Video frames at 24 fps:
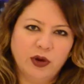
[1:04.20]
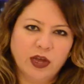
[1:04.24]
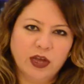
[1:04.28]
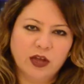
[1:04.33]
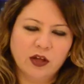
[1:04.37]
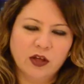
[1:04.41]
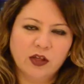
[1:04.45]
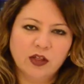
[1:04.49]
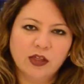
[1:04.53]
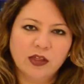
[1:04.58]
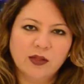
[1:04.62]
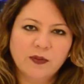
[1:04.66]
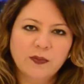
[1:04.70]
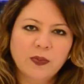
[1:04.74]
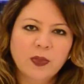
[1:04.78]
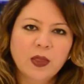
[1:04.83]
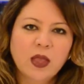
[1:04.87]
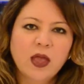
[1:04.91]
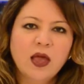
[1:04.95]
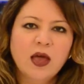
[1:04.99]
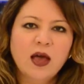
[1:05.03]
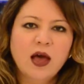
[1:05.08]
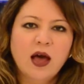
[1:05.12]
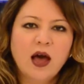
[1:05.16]
wrinkles.
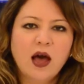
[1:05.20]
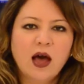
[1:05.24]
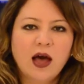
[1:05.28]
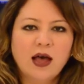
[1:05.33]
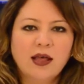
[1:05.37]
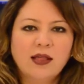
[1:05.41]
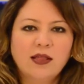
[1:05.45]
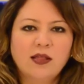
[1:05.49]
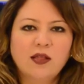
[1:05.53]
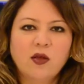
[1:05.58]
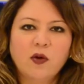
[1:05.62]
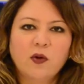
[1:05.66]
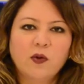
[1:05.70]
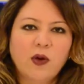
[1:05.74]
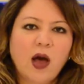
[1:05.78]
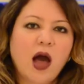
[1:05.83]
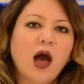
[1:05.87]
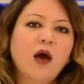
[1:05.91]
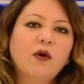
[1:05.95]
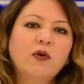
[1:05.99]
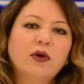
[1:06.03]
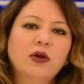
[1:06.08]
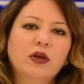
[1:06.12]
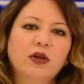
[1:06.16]
So
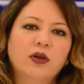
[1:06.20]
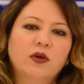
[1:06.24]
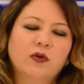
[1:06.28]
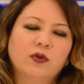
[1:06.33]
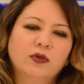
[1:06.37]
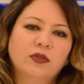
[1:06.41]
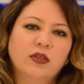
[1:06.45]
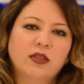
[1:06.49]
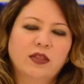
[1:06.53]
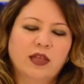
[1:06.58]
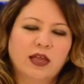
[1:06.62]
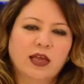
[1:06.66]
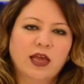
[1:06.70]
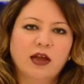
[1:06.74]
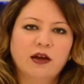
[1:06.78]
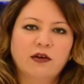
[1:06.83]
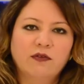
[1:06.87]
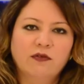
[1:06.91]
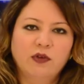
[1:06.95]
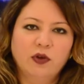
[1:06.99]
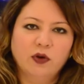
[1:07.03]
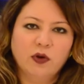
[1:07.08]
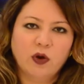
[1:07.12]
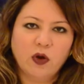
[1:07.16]
how are you going to take
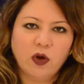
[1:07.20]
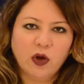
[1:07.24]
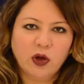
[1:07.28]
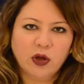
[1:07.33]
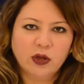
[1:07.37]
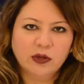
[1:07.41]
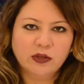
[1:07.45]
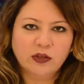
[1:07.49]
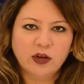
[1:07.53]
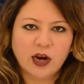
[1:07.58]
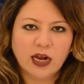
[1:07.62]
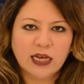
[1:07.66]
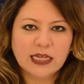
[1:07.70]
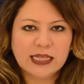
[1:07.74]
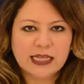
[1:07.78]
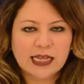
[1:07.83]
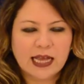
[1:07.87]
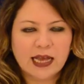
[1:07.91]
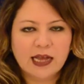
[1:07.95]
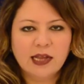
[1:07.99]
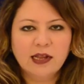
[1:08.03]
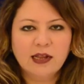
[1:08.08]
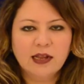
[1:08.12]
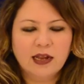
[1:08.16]
care of your dry
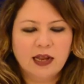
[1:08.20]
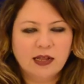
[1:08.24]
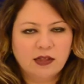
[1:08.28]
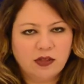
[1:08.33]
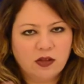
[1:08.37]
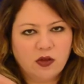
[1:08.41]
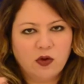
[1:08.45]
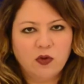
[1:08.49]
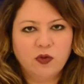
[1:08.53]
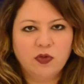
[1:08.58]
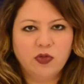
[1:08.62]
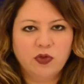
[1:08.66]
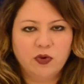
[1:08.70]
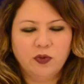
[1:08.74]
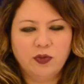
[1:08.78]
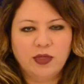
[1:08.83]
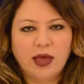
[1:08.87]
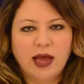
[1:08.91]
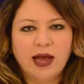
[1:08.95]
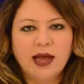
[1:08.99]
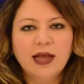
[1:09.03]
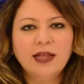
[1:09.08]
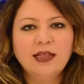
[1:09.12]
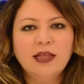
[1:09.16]
skin? Let's go through
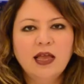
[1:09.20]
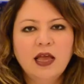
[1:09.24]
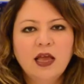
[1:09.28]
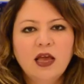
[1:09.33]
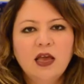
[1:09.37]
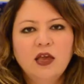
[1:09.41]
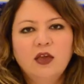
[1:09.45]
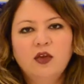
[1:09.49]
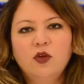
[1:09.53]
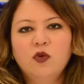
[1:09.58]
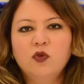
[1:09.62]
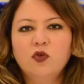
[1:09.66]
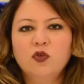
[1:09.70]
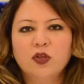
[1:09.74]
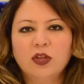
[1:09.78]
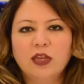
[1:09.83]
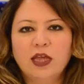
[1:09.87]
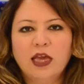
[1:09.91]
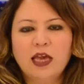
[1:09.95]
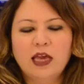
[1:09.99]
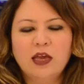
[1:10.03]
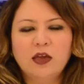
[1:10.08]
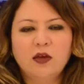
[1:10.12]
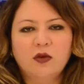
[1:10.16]
that.
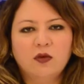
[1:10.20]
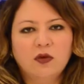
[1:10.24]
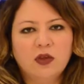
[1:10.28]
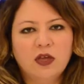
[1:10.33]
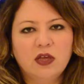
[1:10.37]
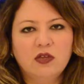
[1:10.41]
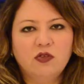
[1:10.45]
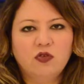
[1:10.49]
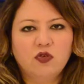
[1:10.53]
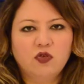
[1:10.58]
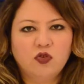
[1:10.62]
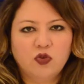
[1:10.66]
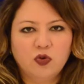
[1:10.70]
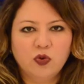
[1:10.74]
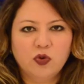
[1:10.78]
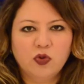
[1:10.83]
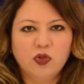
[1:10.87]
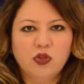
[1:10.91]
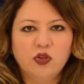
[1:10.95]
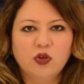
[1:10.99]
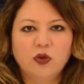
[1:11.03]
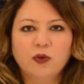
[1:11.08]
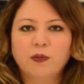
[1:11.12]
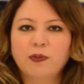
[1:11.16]
Usually you need to
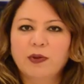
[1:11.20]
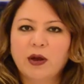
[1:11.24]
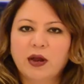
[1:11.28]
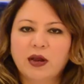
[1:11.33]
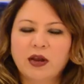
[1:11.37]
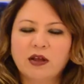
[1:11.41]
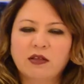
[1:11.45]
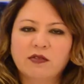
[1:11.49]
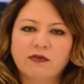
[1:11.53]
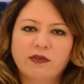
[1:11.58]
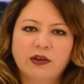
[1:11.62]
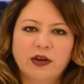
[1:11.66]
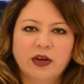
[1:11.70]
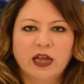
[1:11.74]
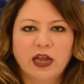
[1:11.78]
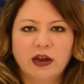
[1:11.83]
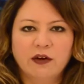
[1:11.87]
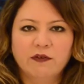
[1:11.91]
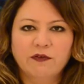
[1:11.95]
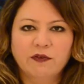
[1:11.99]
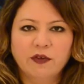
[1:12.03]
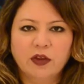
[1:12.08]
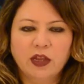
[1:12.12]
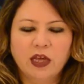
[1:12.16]
choose your products very
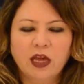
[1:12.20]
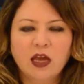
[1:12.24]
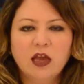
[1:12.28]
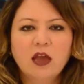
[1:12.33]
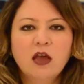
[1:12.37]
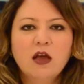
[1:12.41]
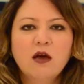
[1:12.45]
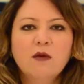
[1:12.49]
carefully.